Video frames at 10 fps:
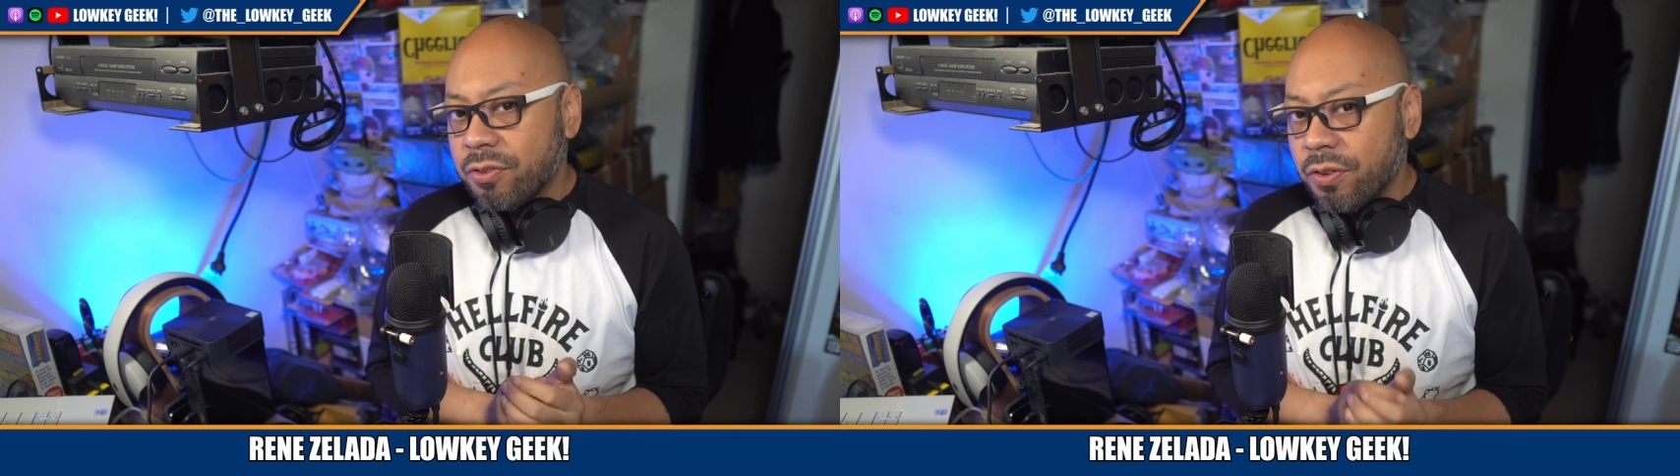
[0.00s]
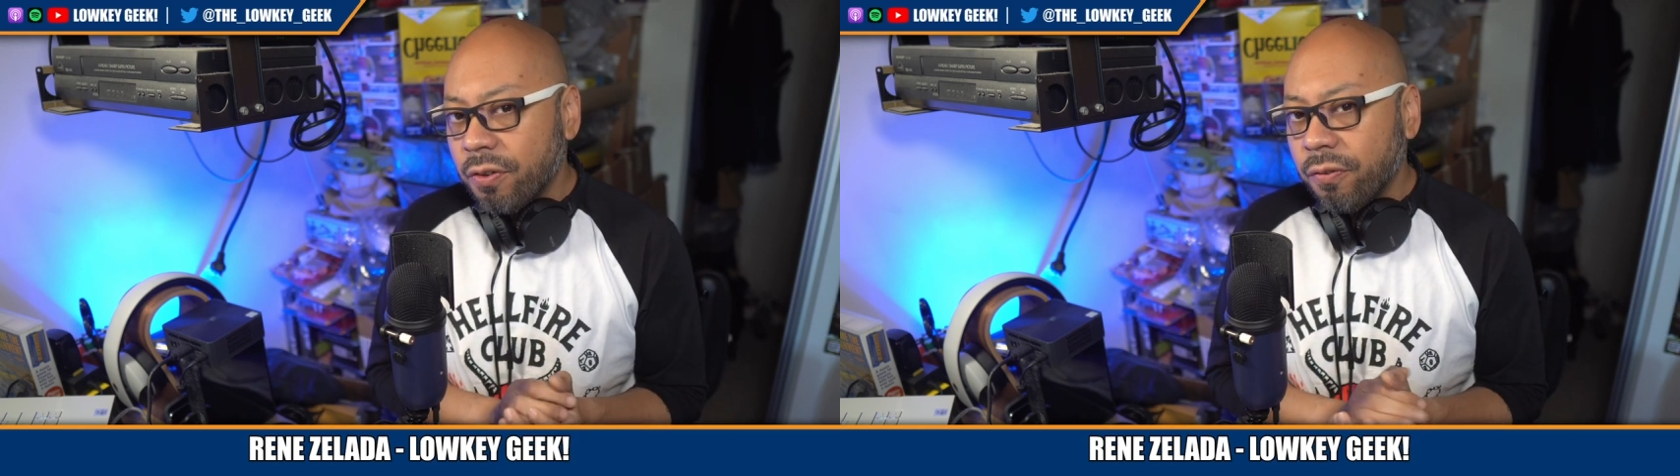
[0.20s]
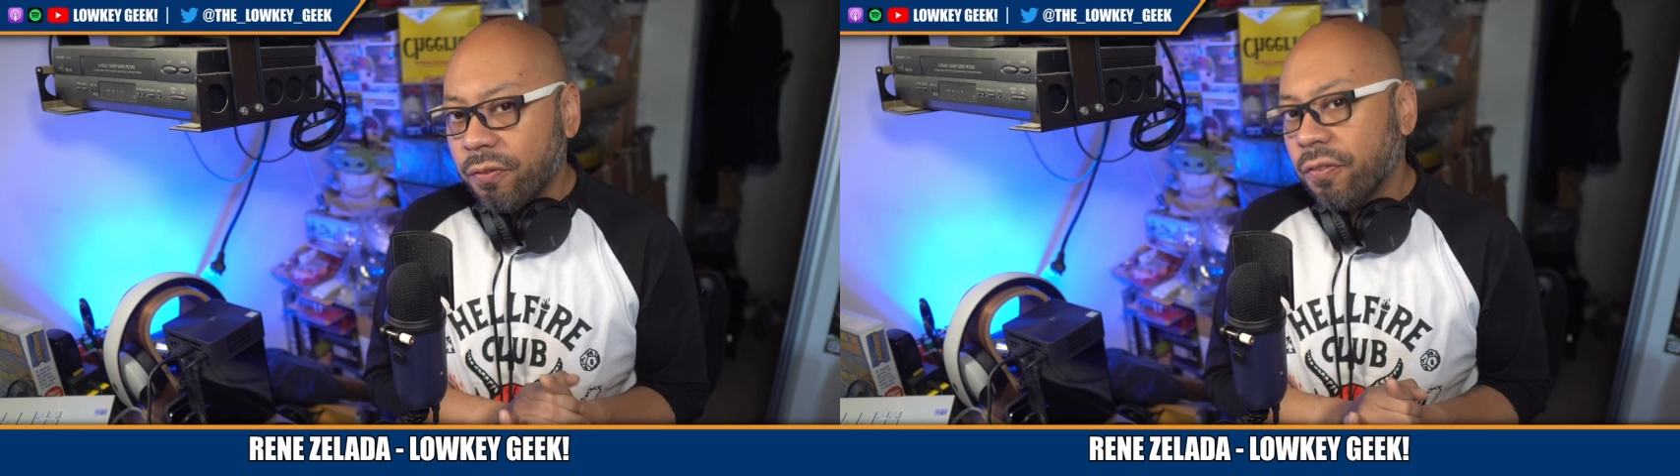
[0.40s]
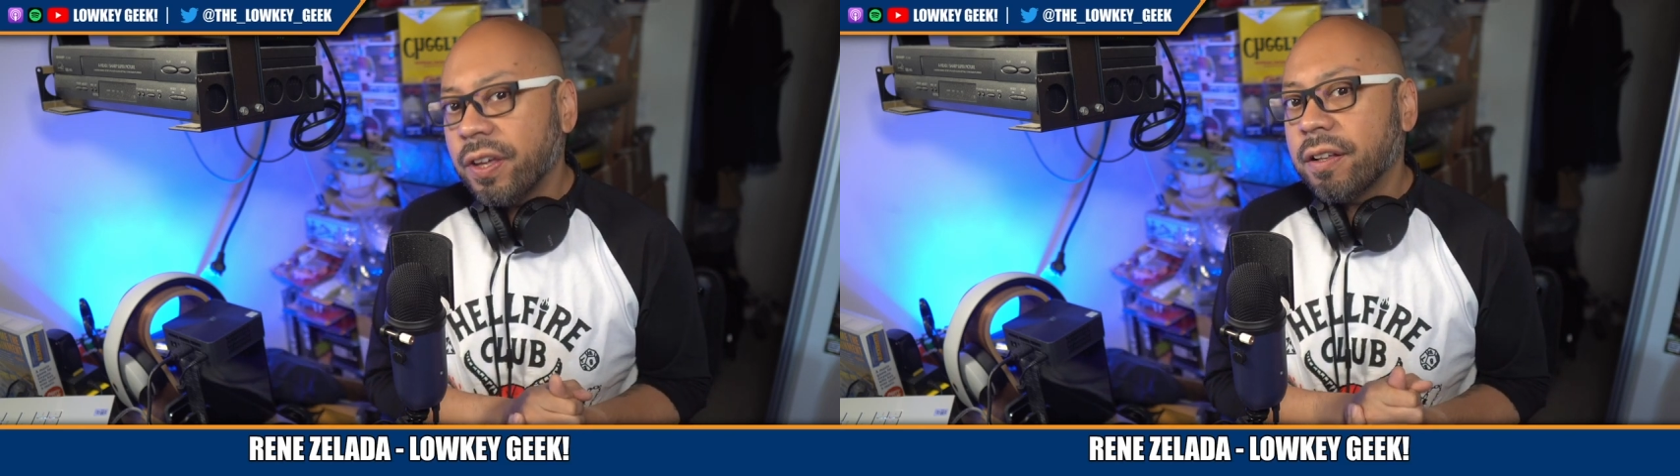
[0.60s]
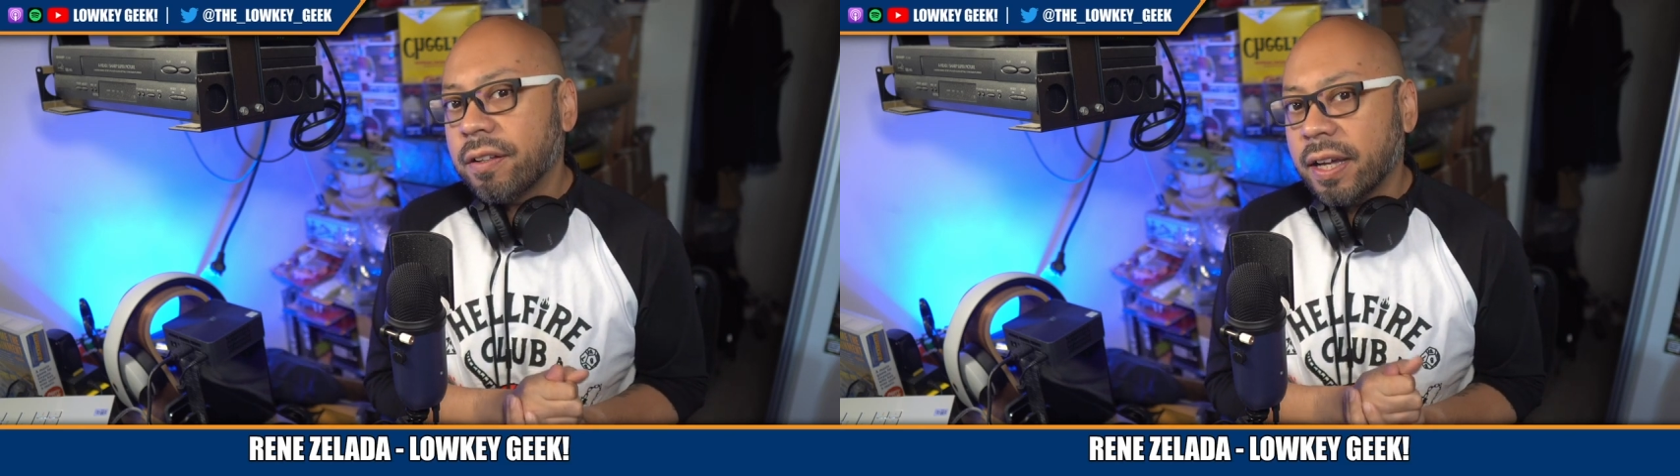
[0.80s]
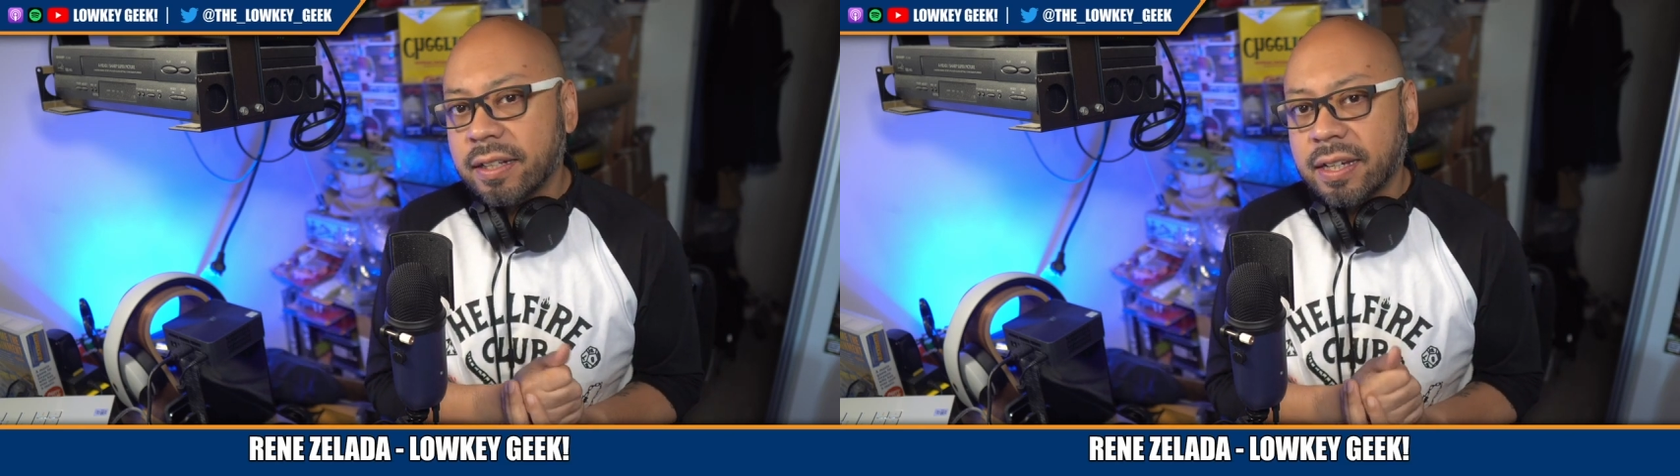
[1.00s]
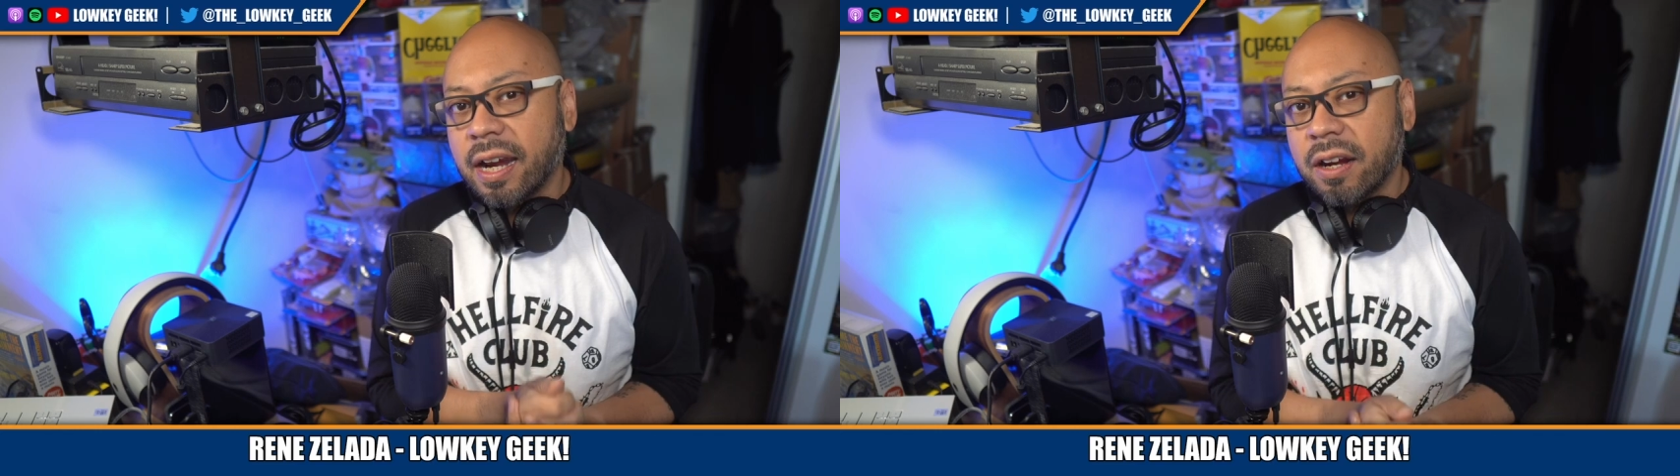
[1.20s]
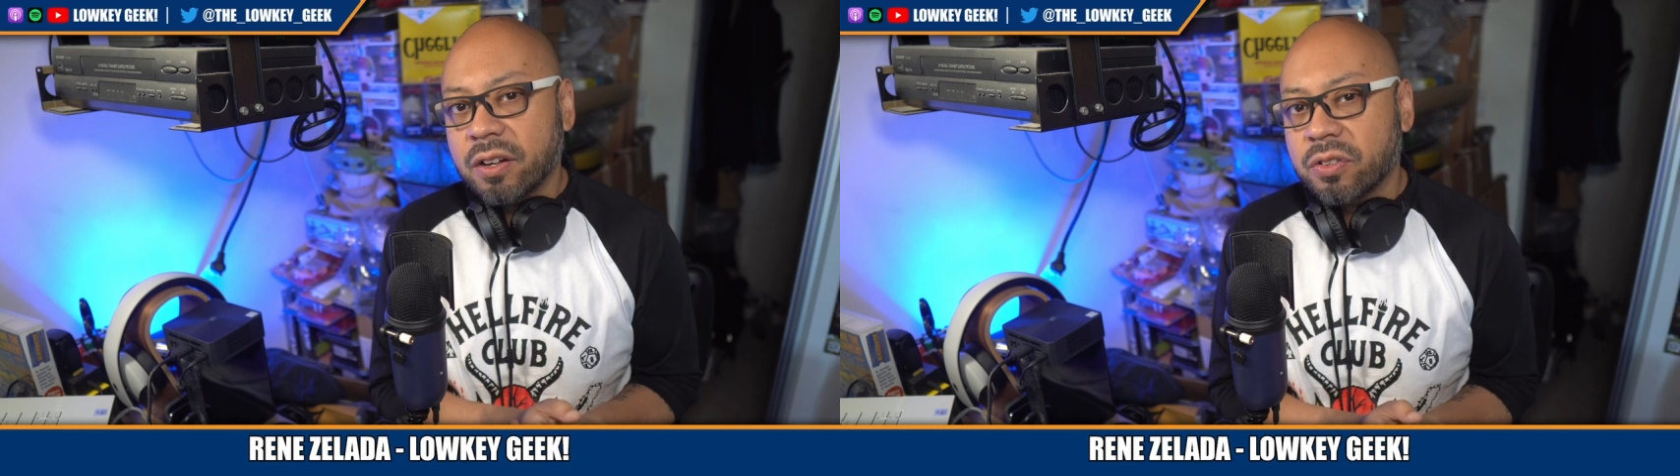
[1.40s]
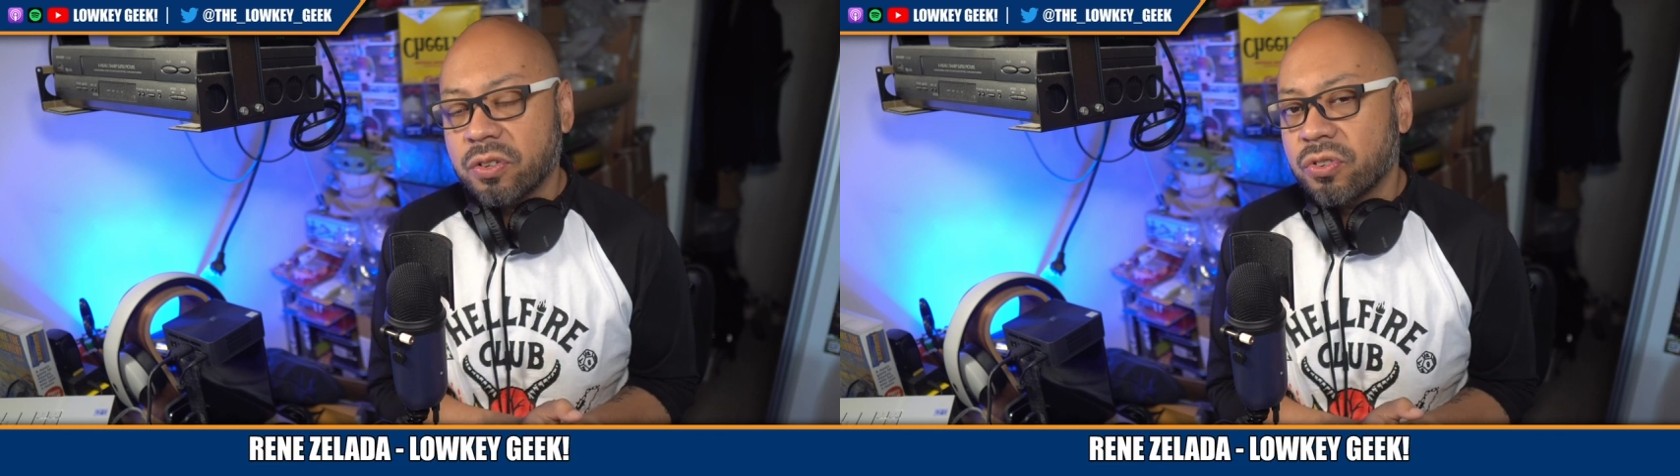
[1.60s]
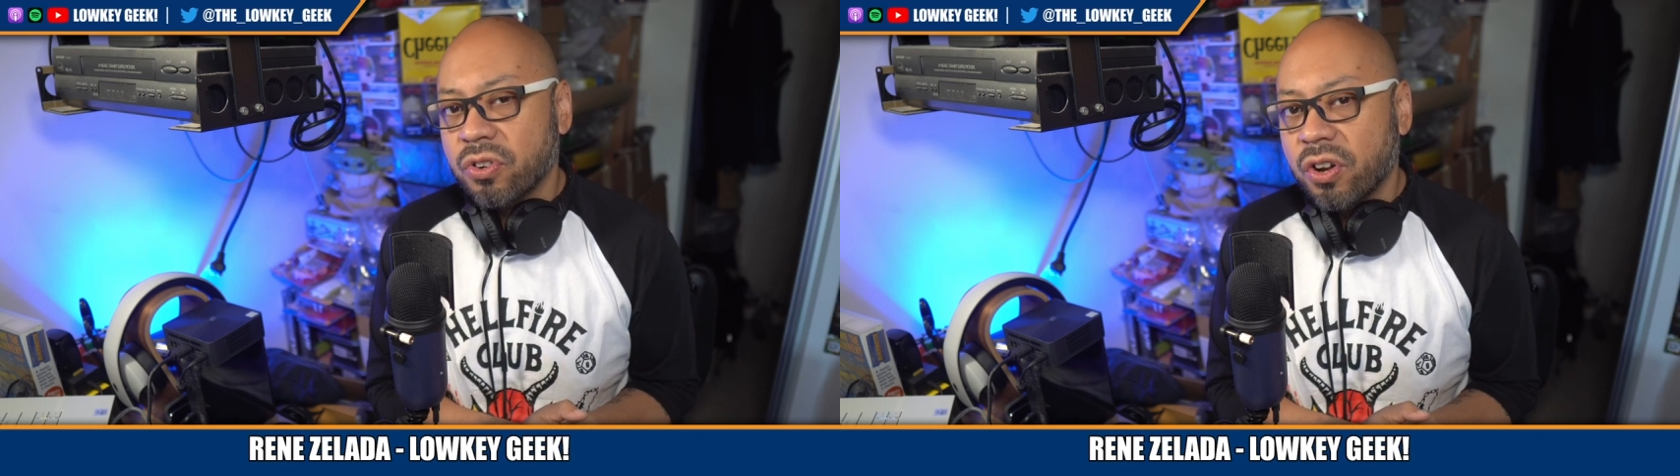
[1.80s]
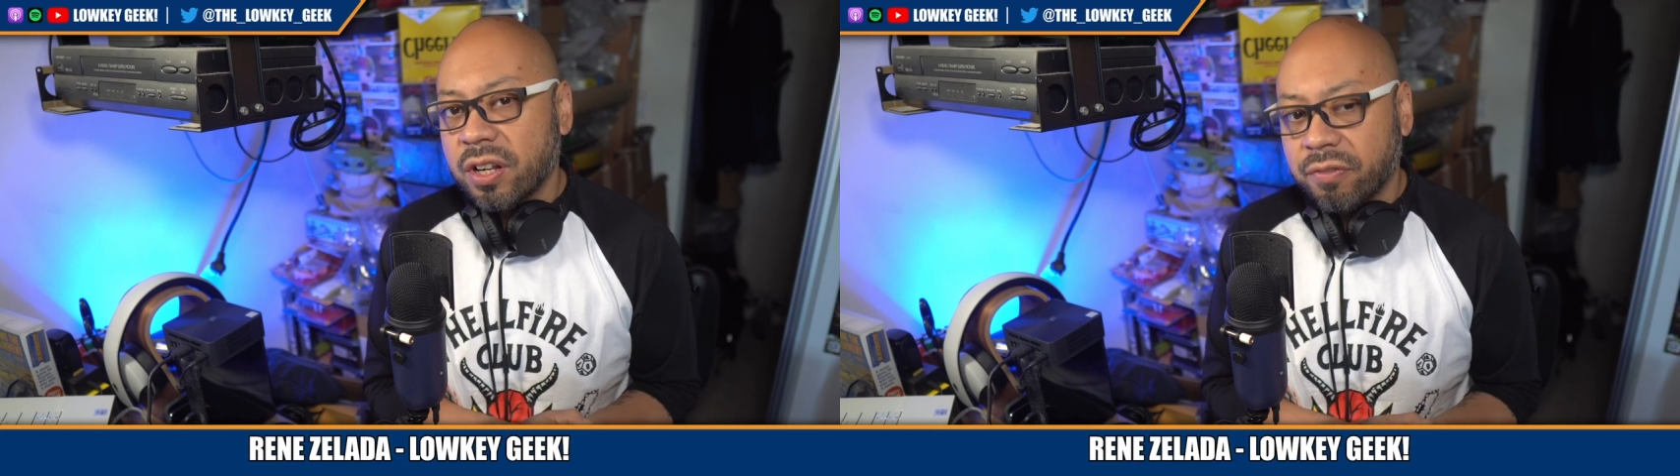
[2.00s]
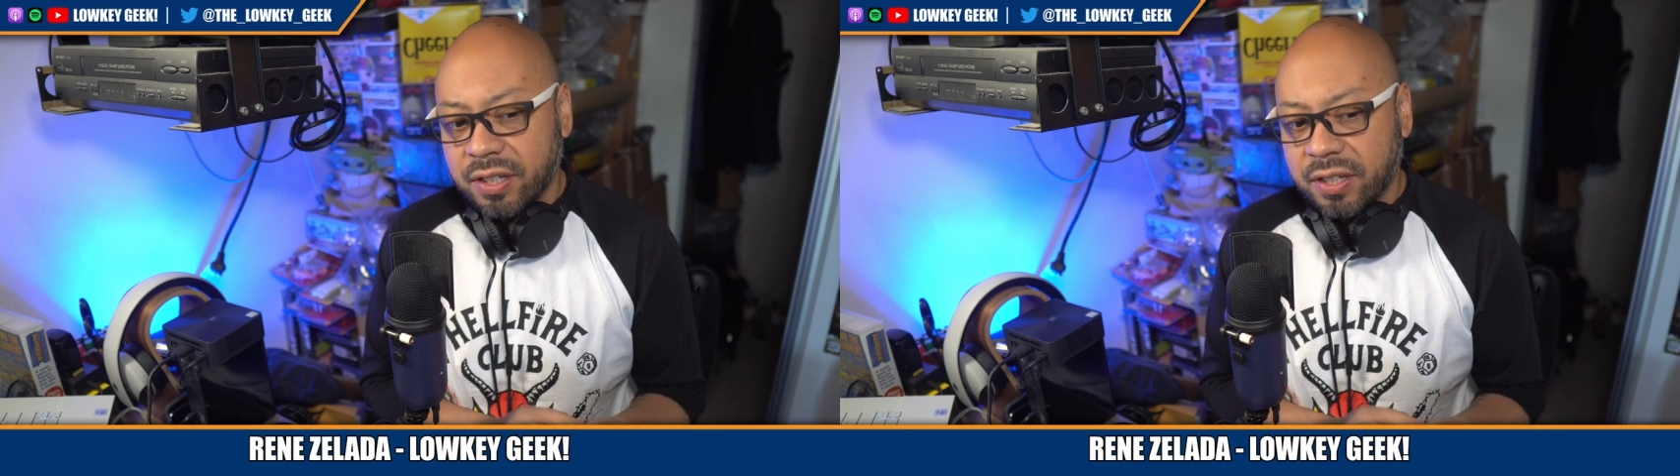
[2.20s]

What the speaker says: do feel like the characters are strong enough